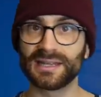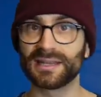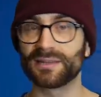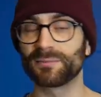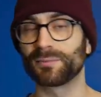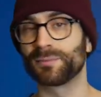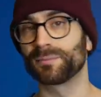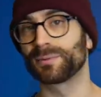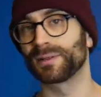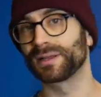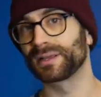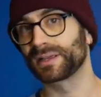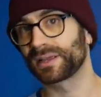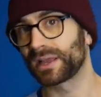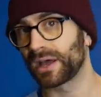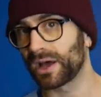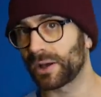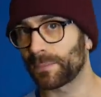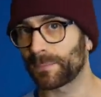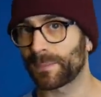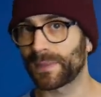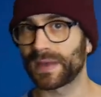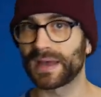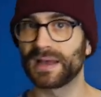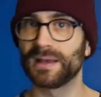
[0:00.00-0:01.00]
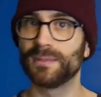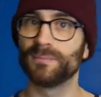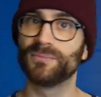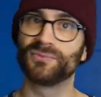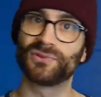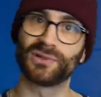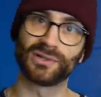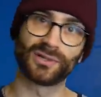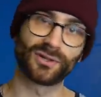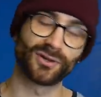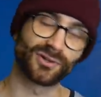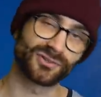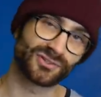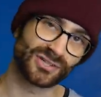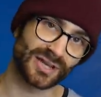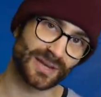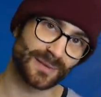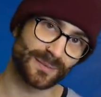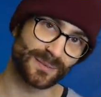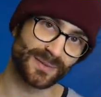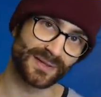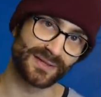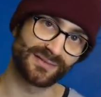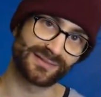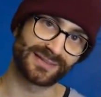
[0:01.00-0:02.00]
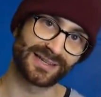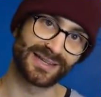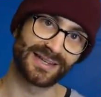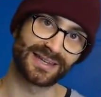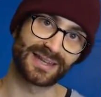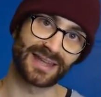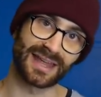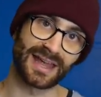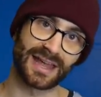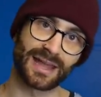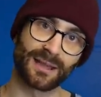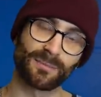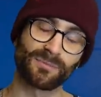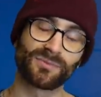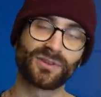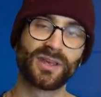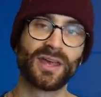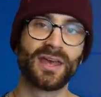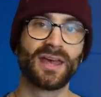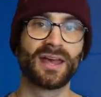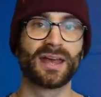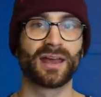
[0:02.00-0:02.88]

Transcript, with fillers: they've been playing cup games, a lot of Champions League games,